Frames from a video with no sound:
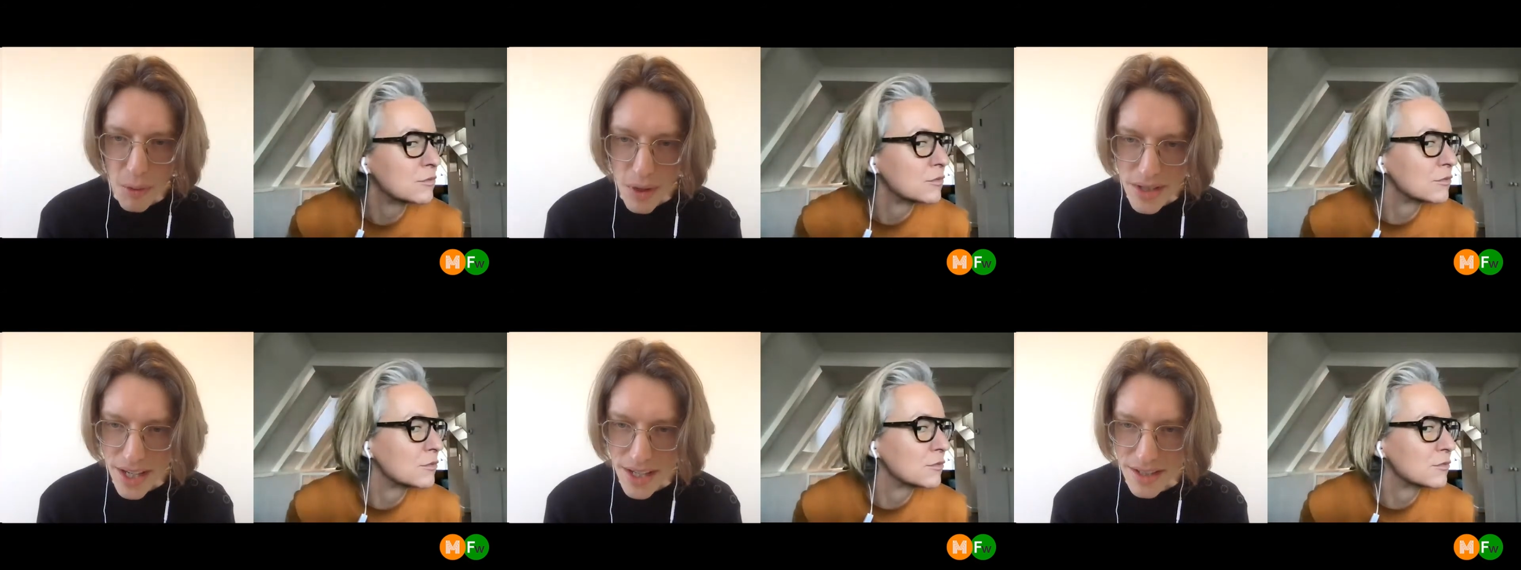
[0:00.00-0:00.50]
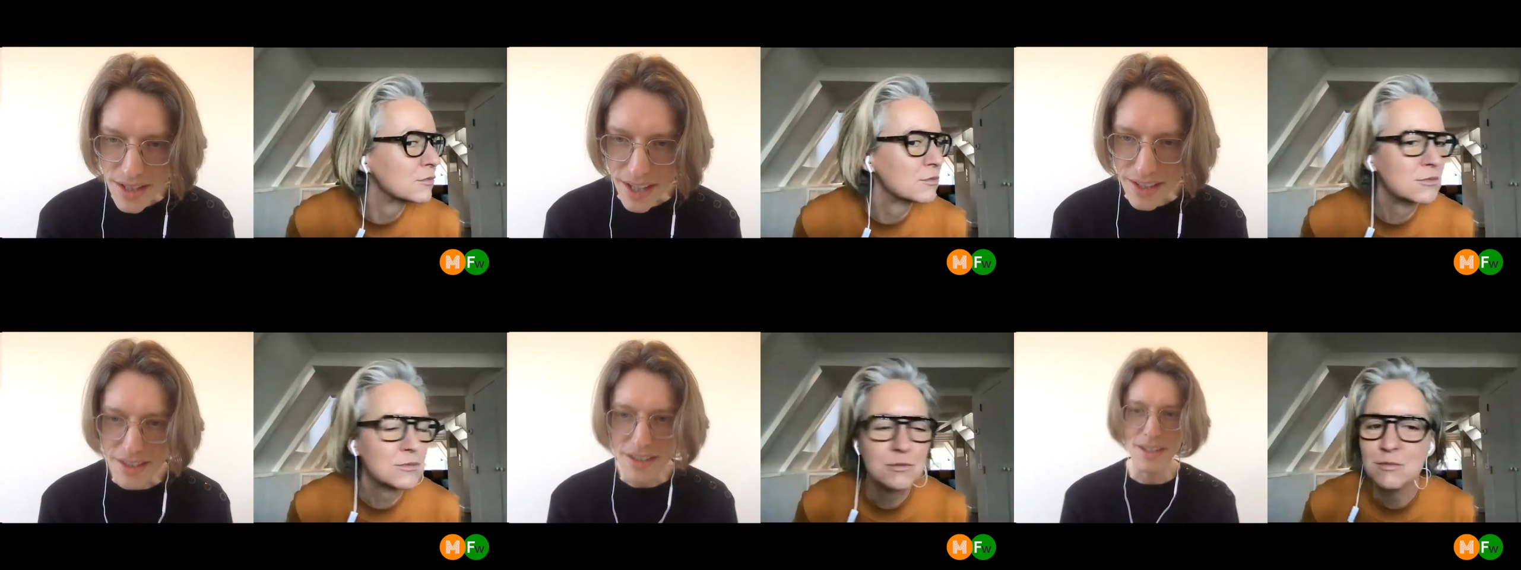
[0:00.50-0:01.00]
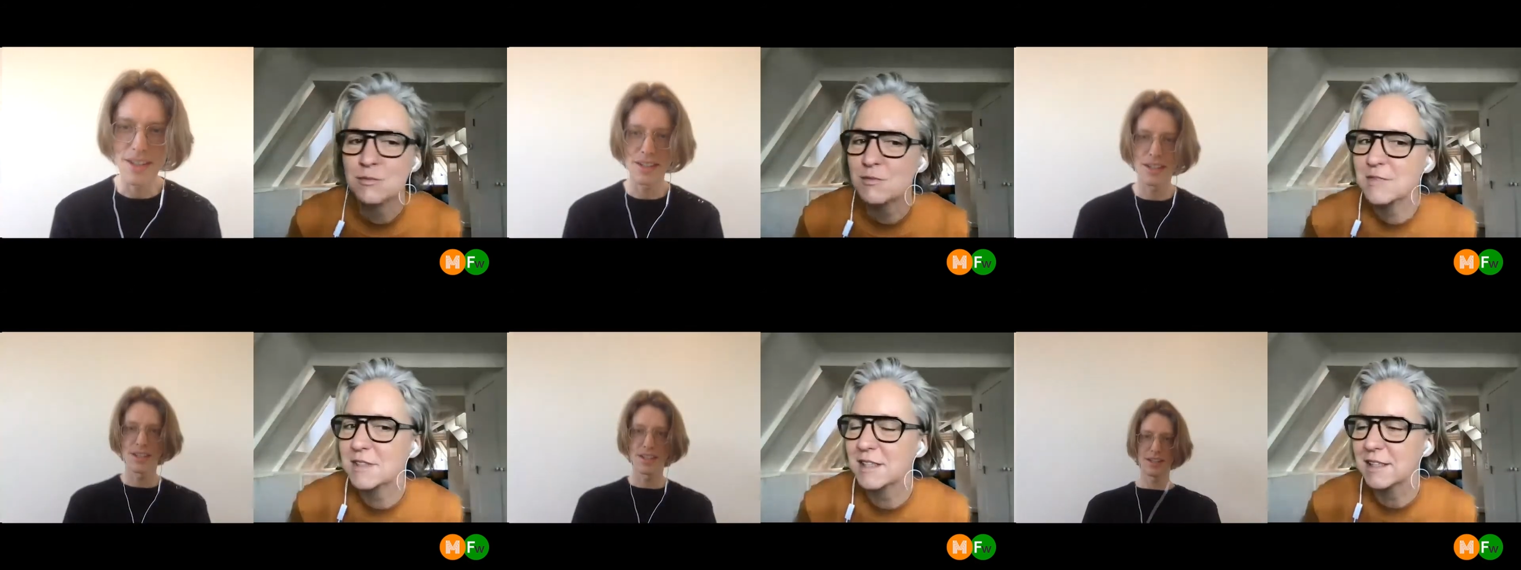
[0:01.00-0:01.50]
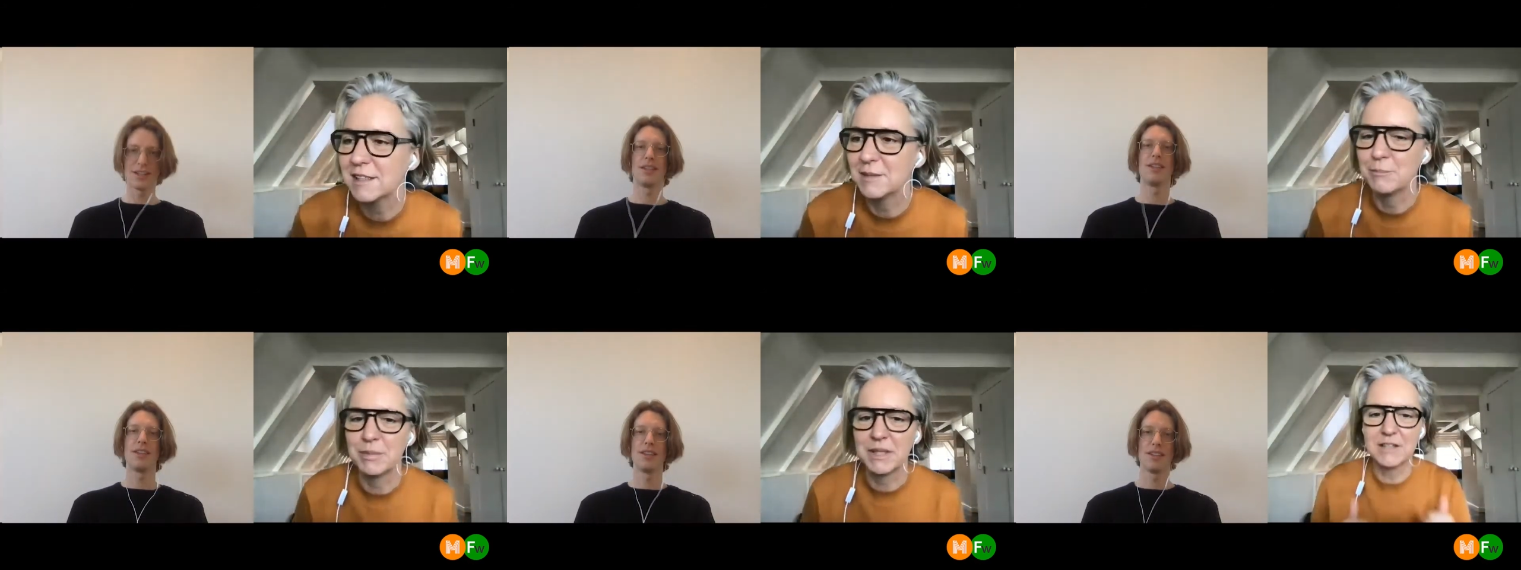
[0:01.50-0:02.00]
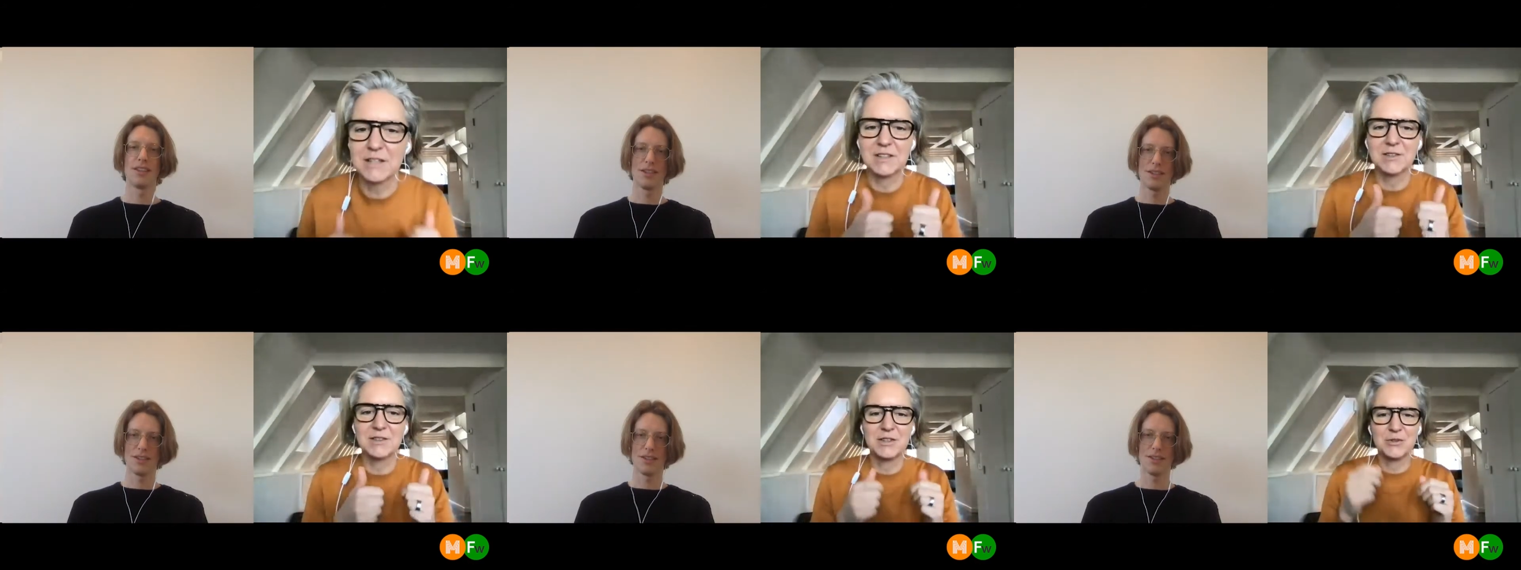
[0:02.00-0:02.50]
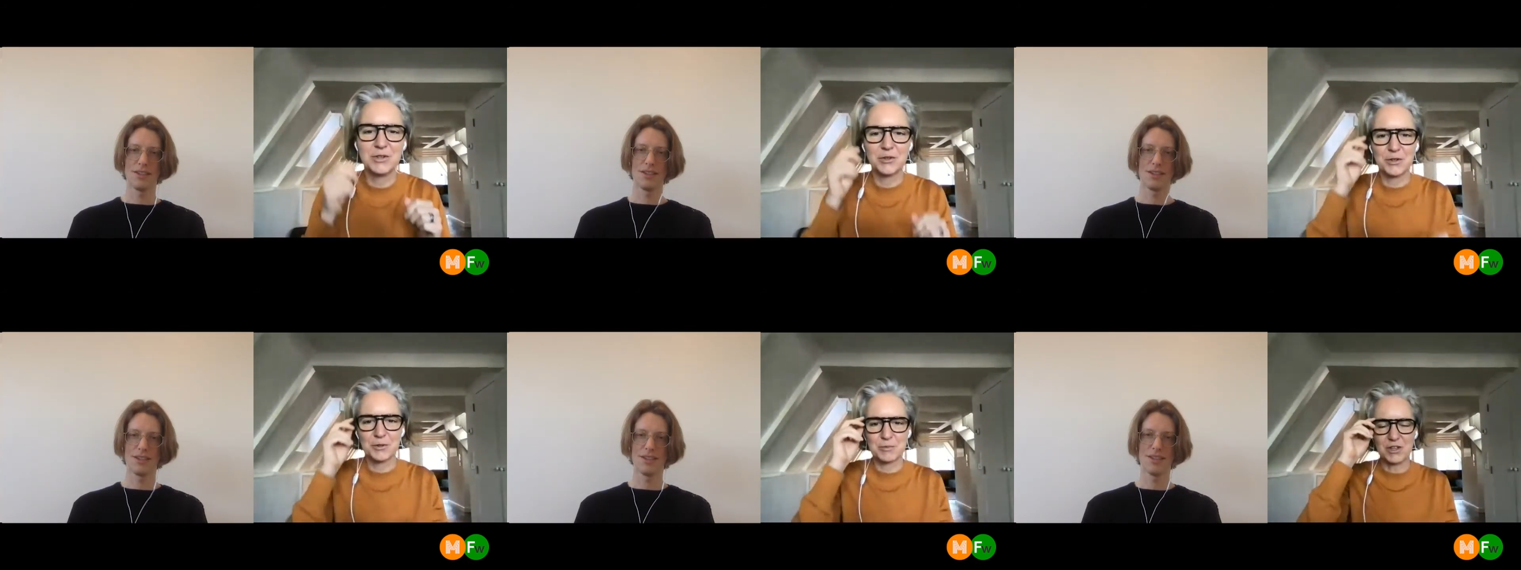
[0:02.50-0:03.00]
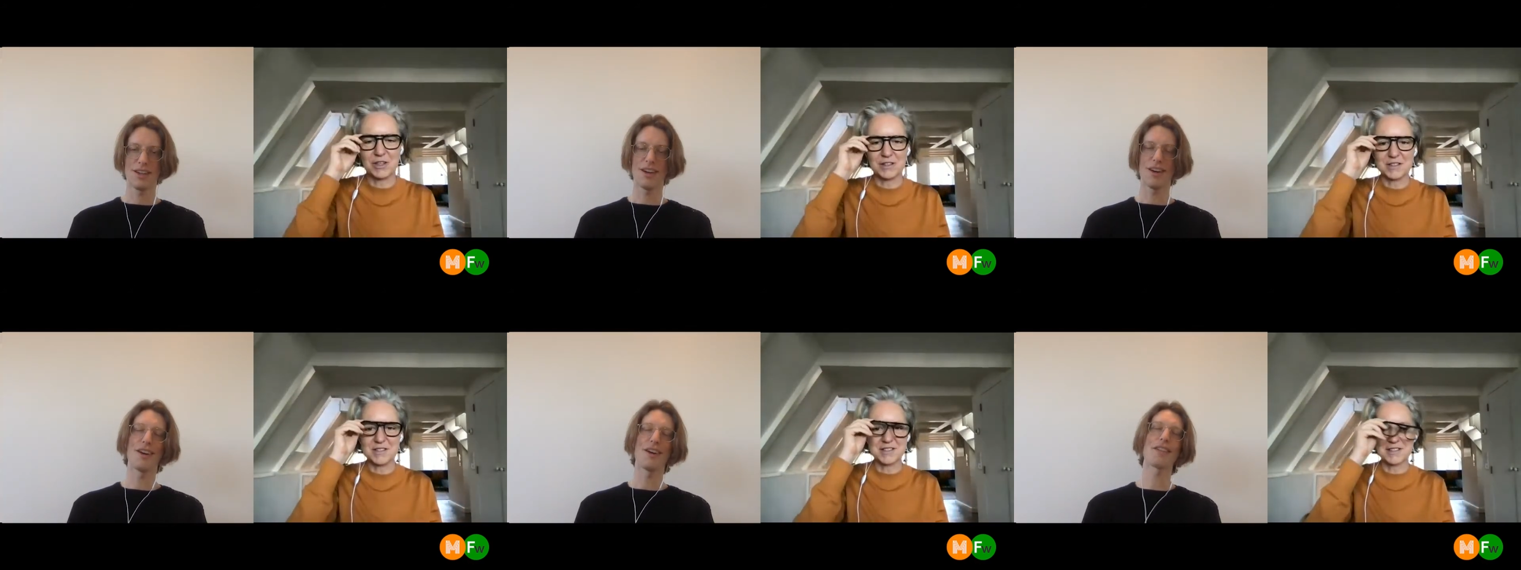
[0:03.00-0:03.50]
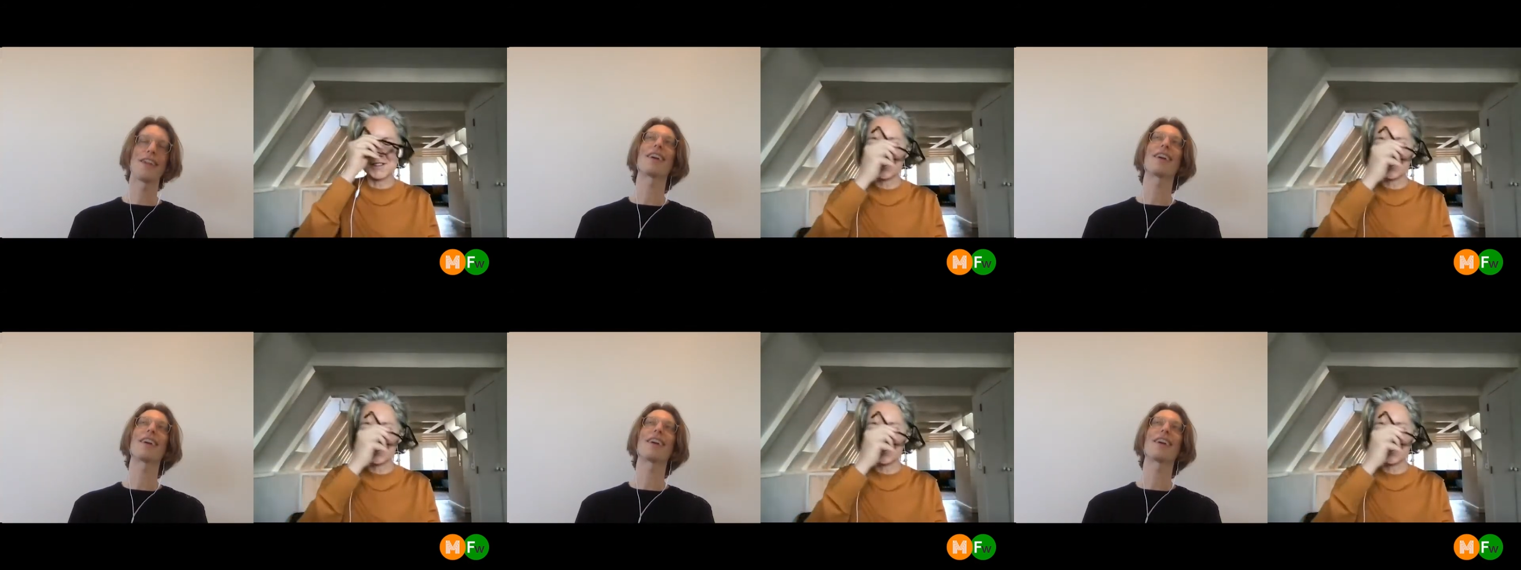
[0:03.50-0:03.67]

Speaker 1: one's Ace & Tate.
Speaker 2: Okay, bingo. You know your product. So